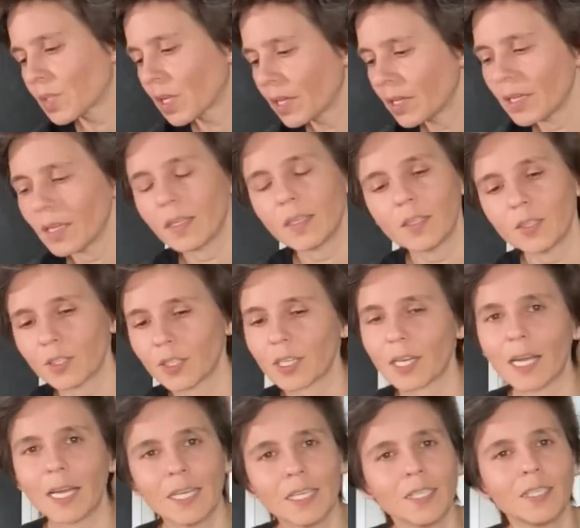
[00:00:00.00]
You're
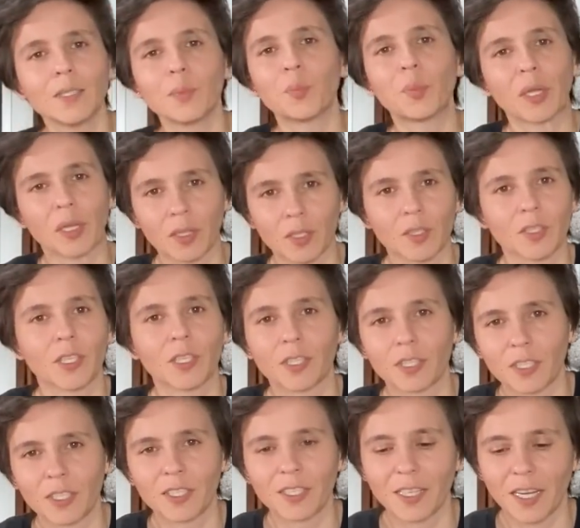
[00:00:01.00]
kind of in a pickle
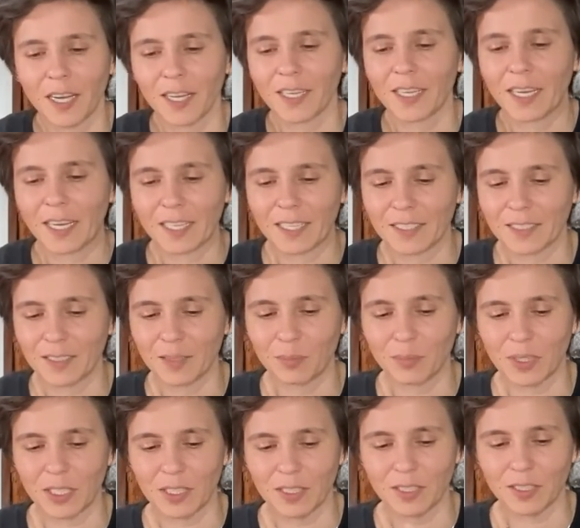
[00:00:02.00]
here, I gotta
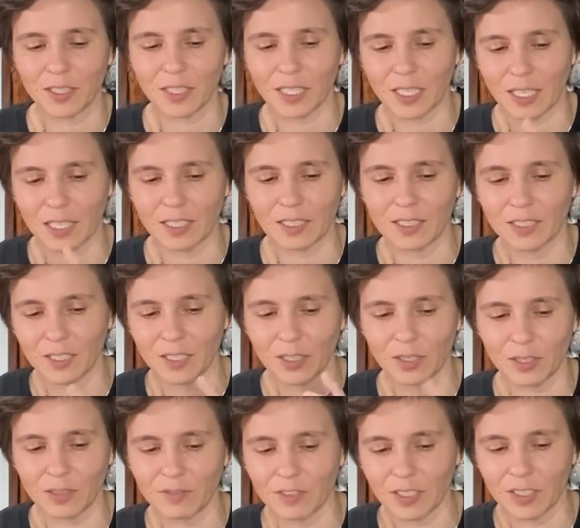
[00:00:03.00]
admit. You're kind of, you know,
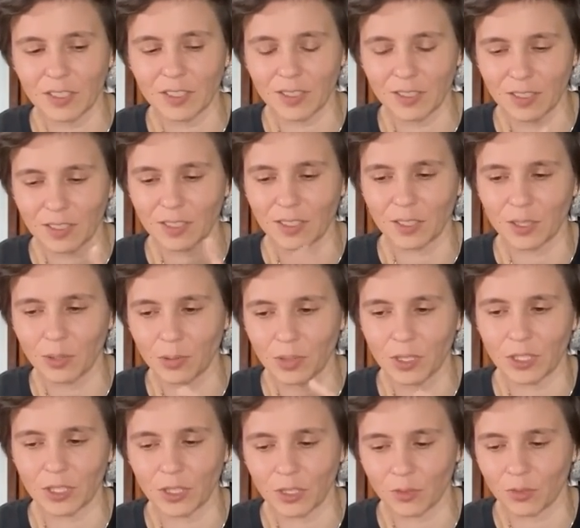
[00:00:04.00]
if this is a
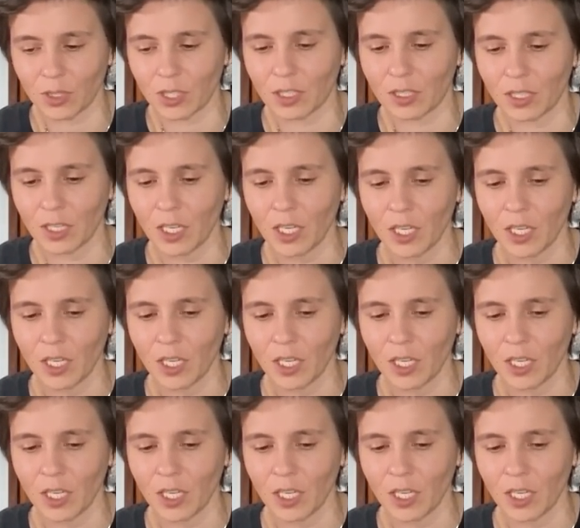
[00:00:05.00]
situation where